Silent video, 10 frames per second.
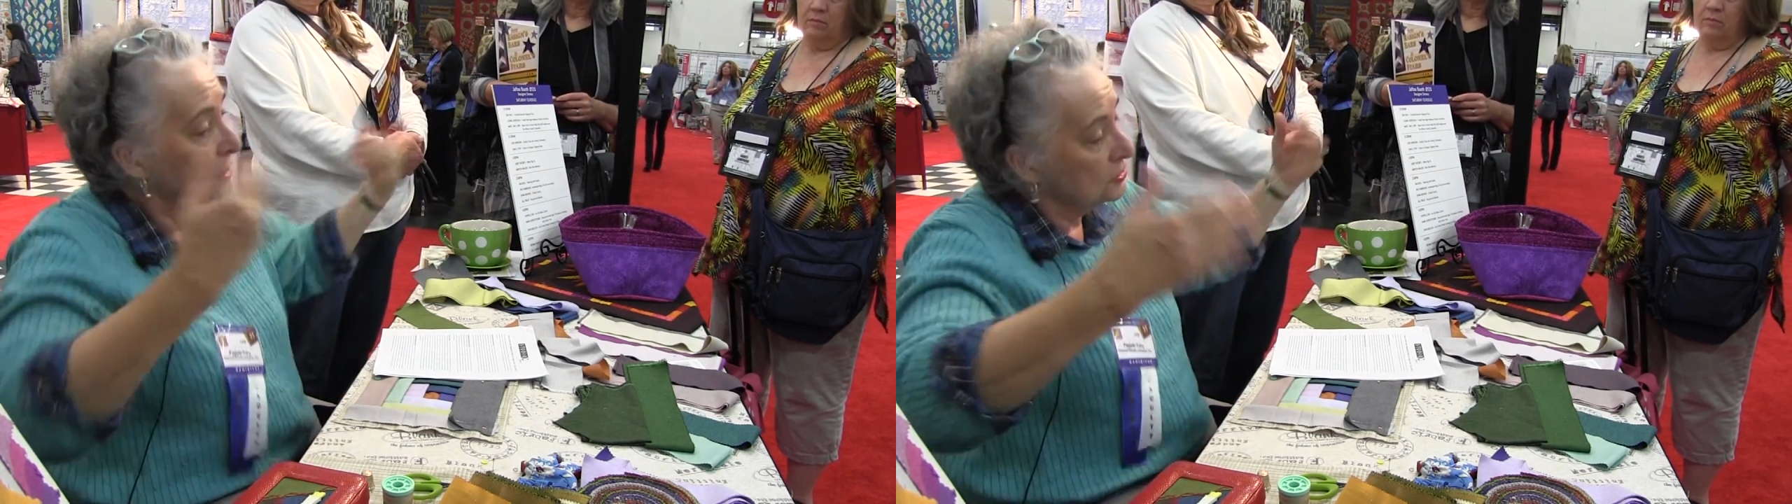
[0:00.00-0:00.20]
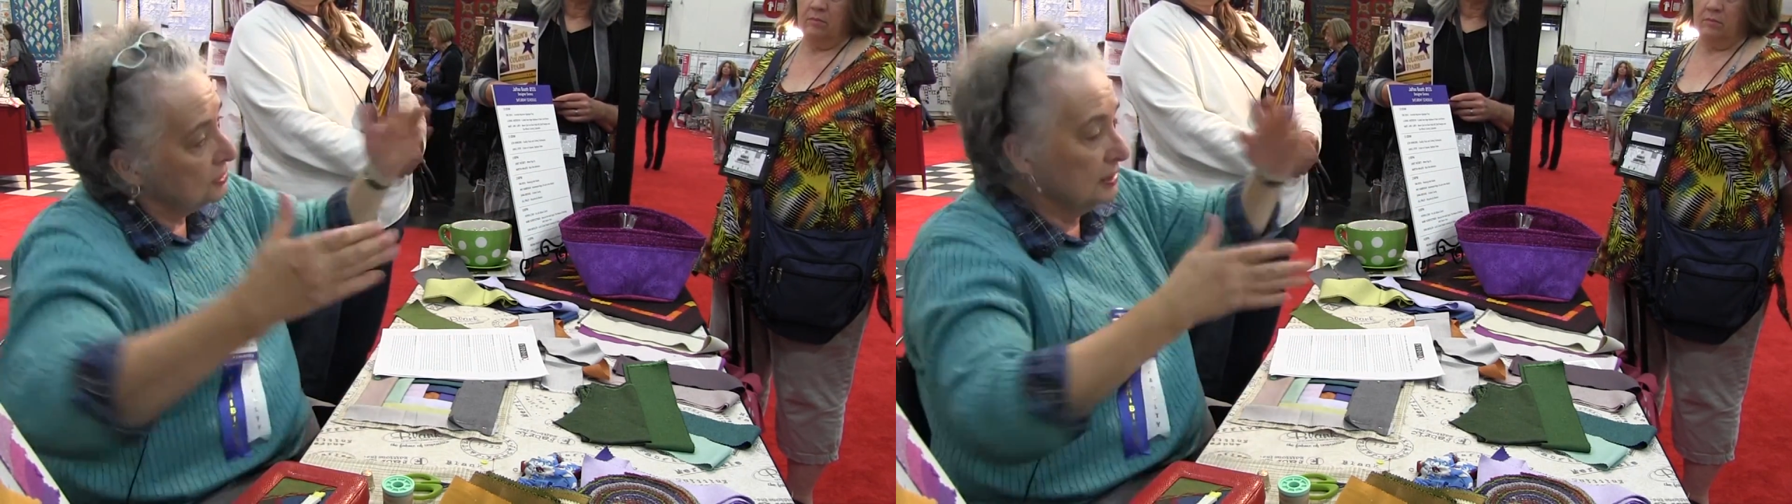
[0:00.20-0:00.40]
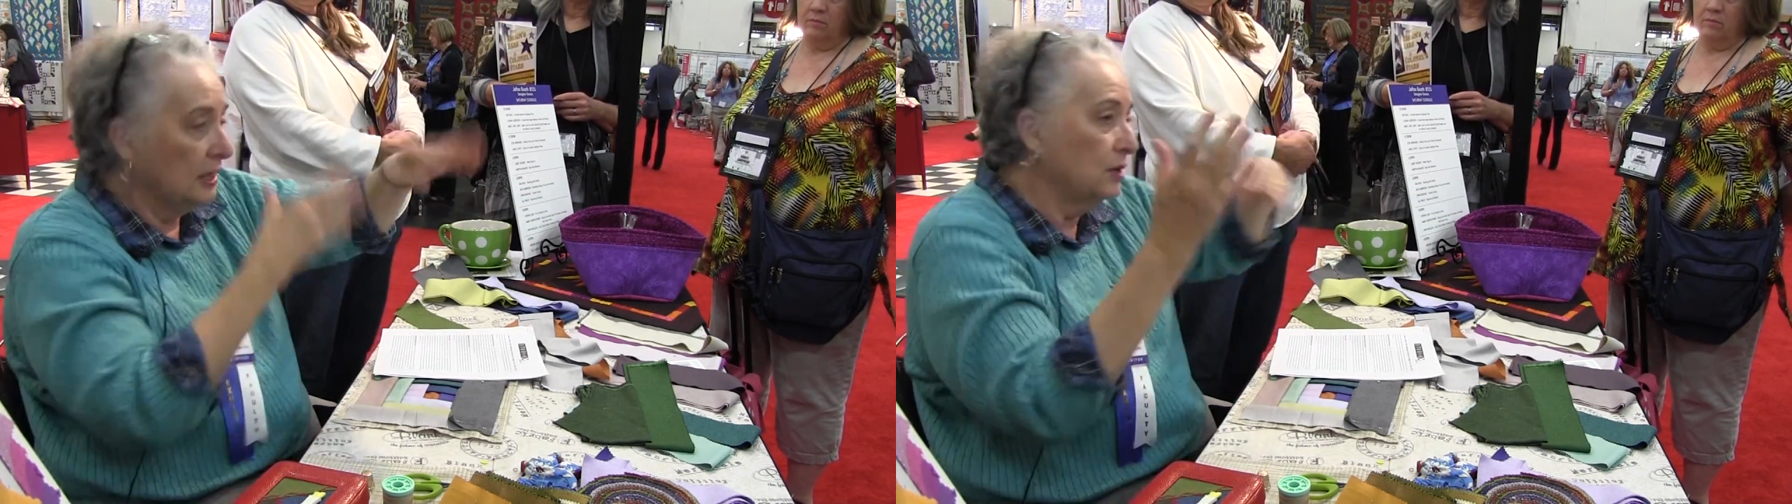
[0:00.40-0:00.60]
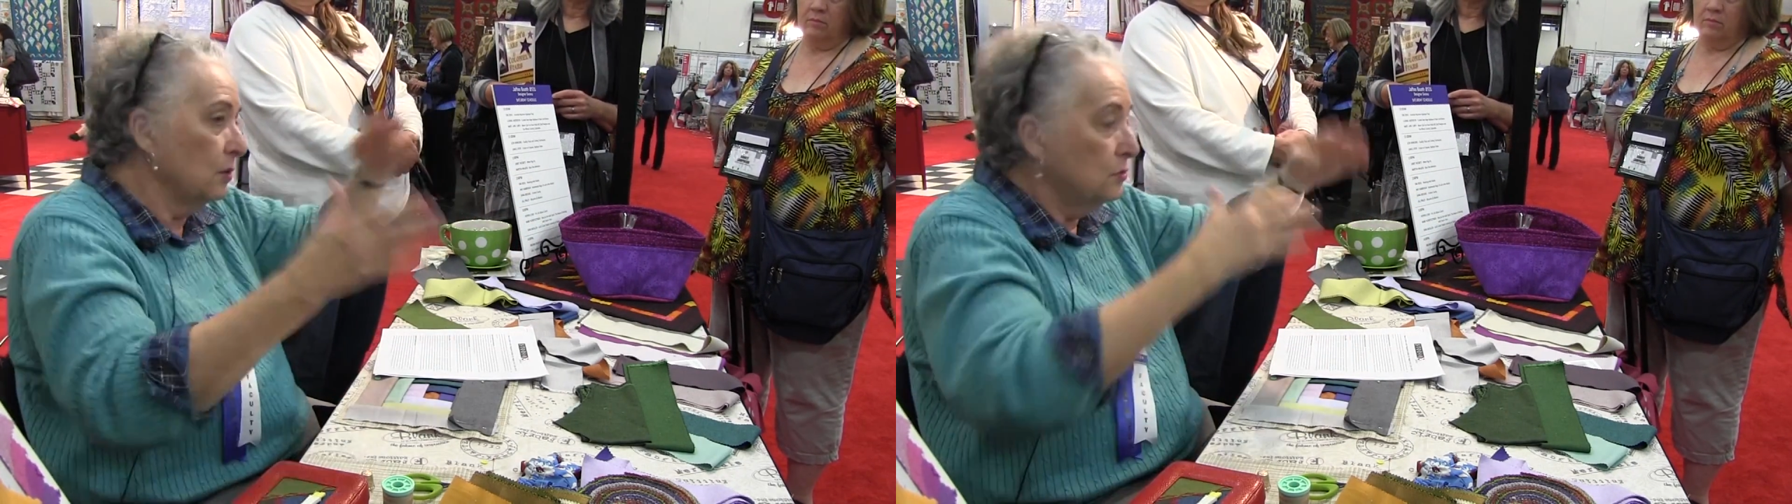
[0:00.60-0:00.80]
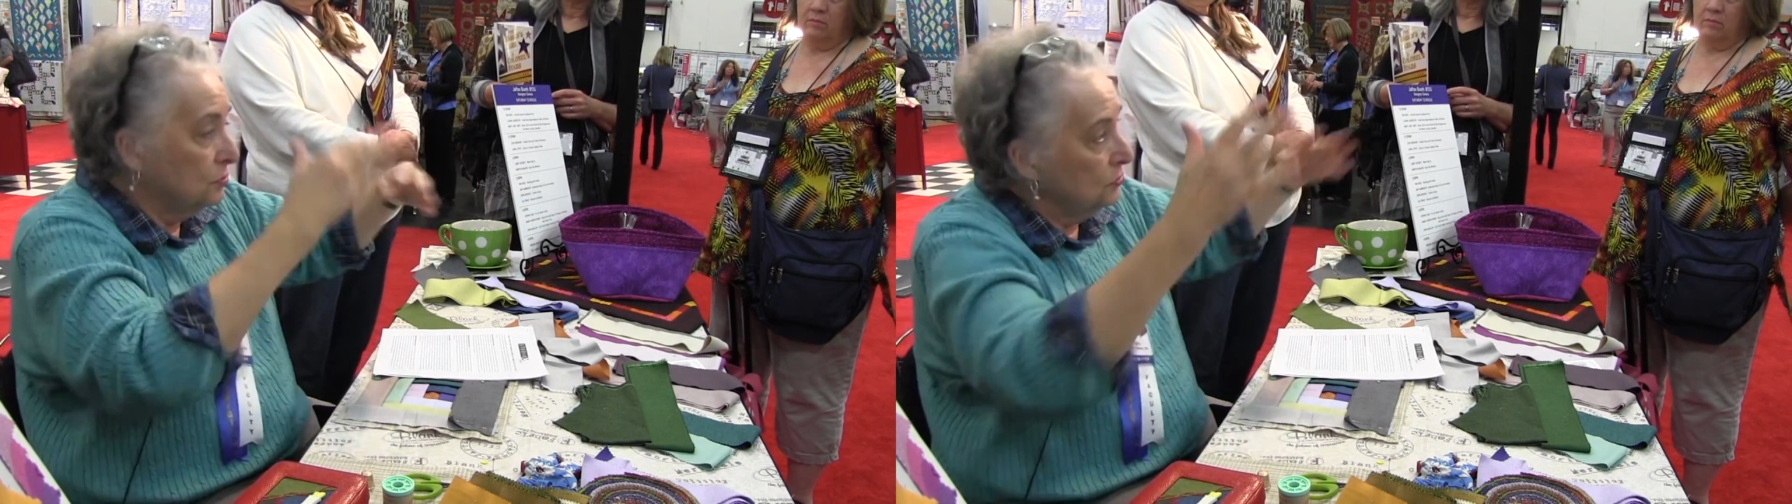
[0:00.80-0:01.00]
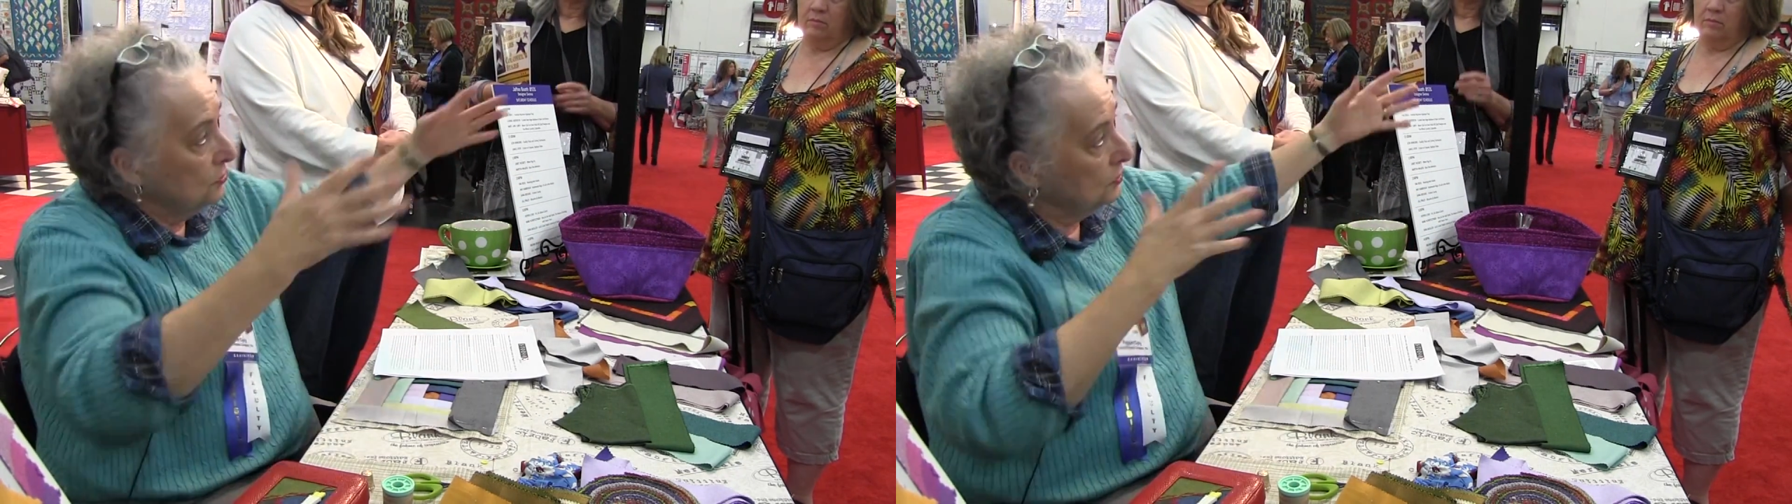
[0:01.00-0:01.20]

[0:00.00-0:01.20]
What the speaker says: so that they go through the